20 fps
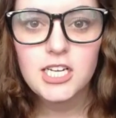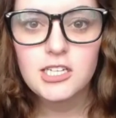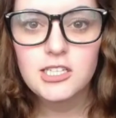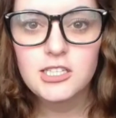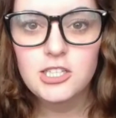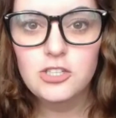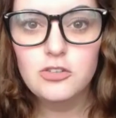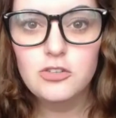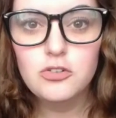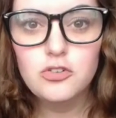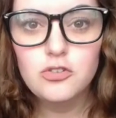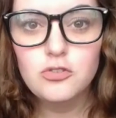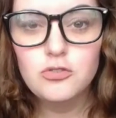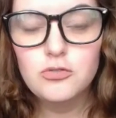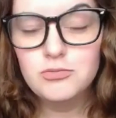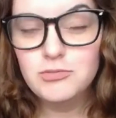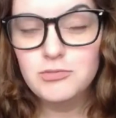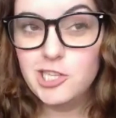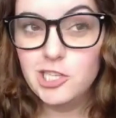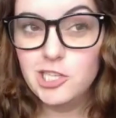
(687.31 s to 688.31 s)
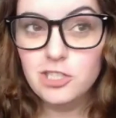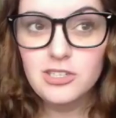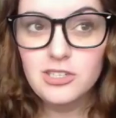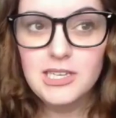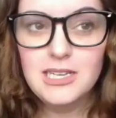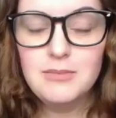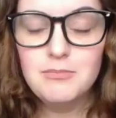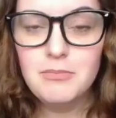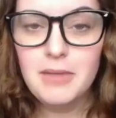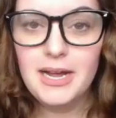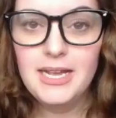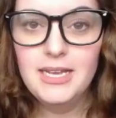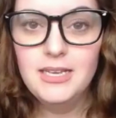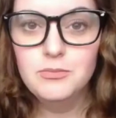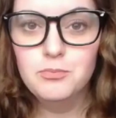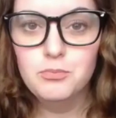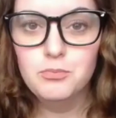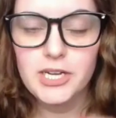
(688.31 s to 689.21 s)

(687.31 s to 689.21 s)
you generally might